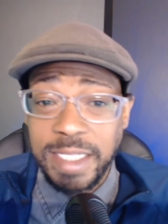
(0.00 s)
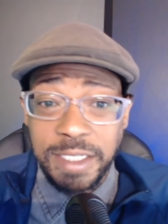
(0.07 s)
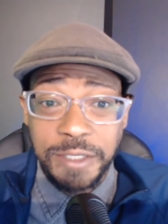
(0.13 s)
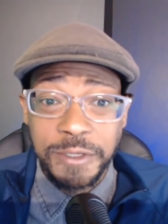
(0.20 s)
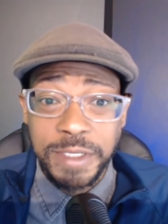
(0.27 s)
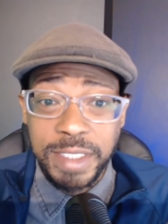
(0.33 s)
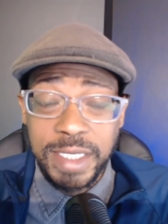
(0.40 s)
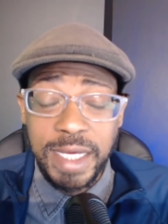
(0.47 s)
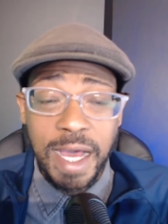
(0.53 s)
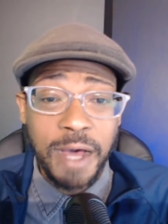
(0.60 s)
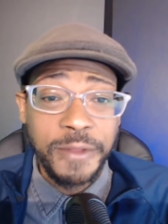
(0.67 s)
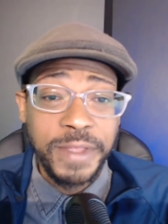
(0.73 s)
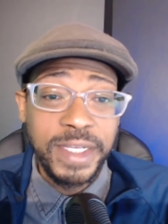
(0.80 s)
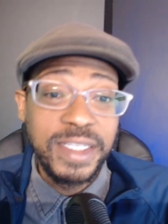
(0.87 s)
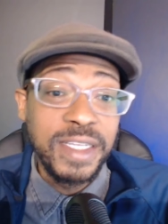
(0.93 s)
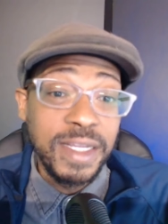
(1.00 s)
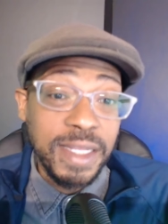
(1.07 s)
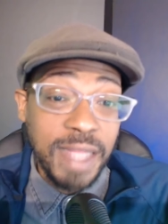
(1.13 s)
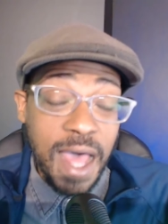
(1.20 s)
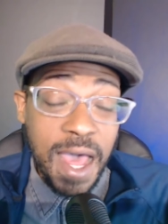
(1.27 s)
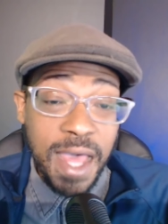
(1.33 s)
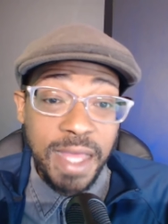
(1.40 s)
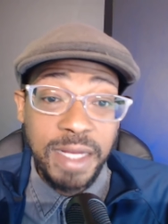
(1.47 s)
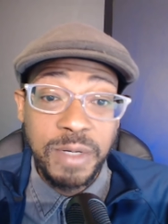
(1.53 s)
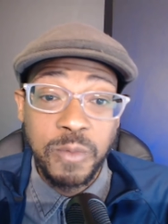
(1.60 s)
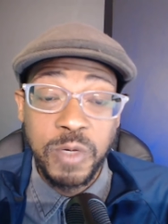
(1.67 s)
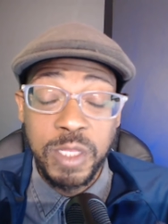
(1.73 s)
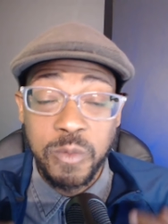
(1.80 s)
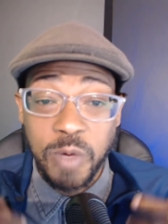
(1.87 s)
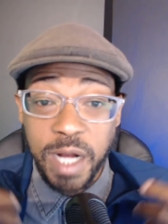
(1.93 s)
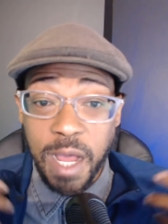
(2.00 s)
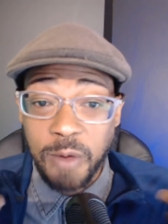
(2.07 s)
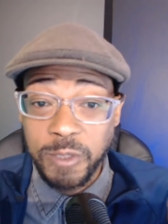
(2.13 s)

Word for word: and you'll see how this aligned with what